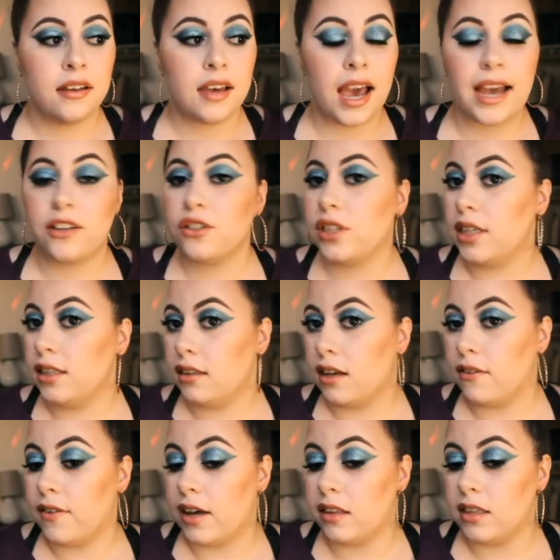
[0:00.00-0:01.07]
actually
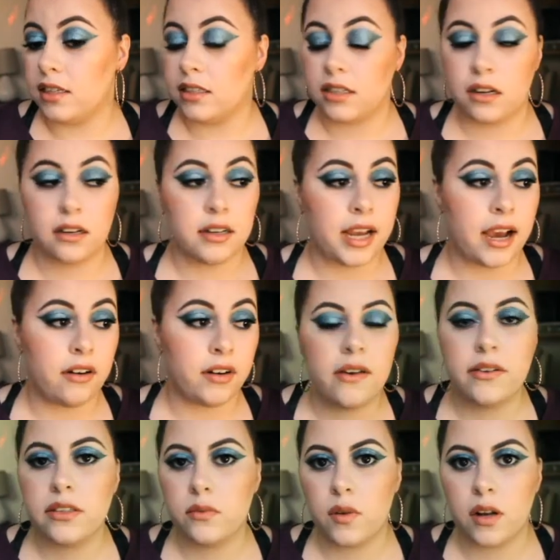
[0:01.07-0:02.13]
love how this turned out. It
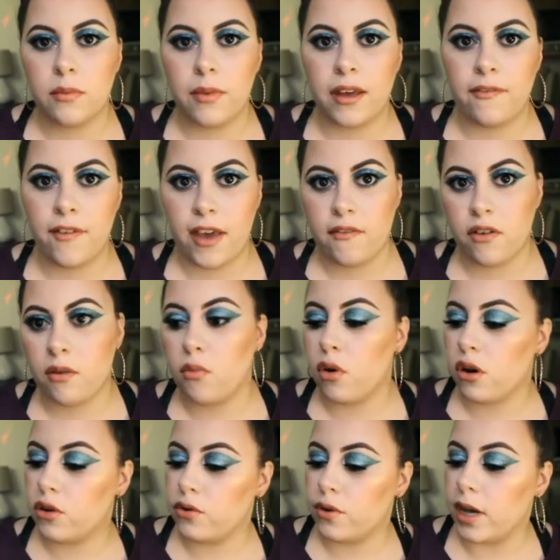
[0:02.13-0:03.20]
was one of my favorite, more
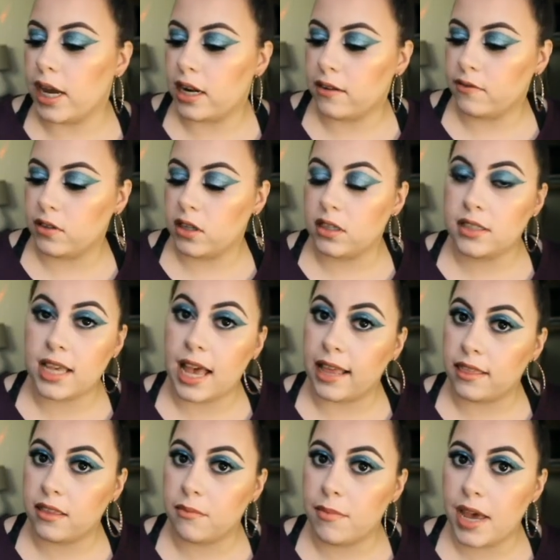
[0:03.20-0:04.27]
creative looks
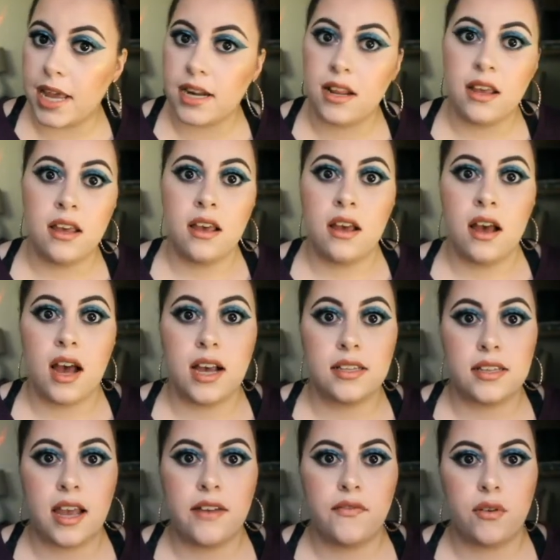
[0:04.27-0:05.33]
at the Met,
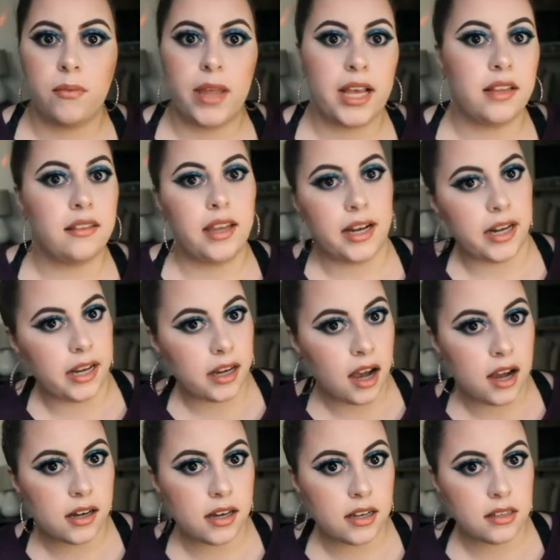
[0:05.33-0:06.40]
aside from like Lady
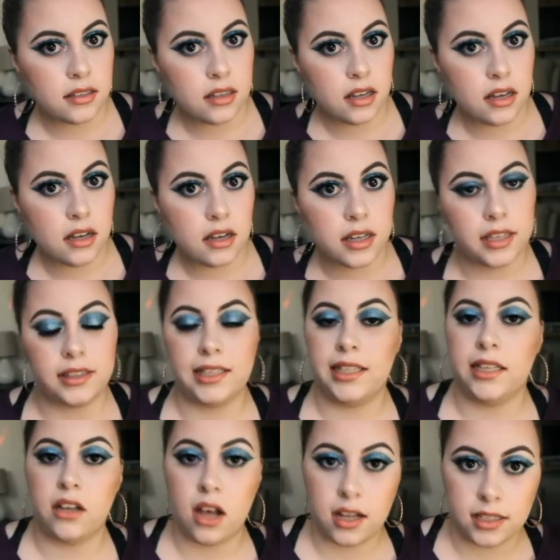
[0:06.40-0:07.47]
Gaga's look and Lily
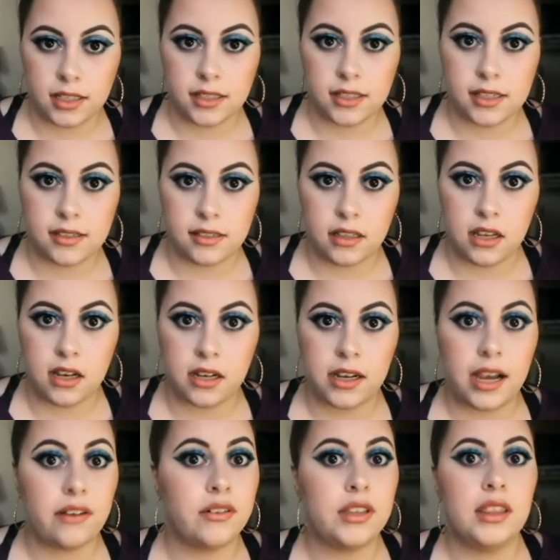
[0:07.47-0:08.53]
Collins's look.
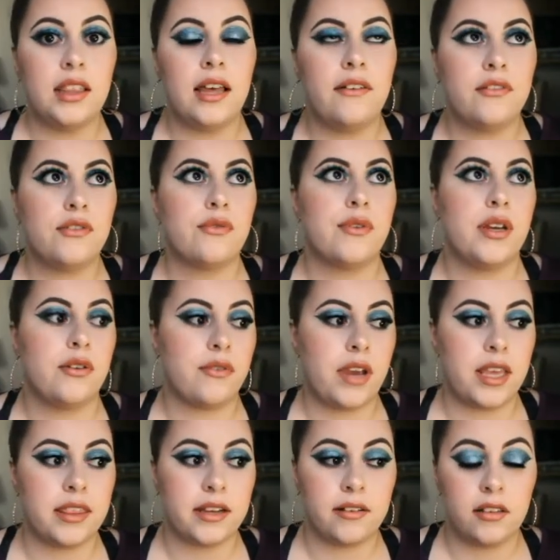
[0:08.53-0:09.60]
I would love to
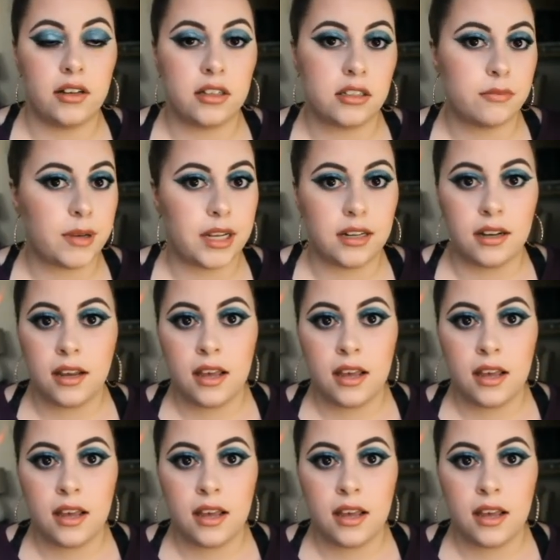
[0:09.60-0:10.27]
recreate their looks, but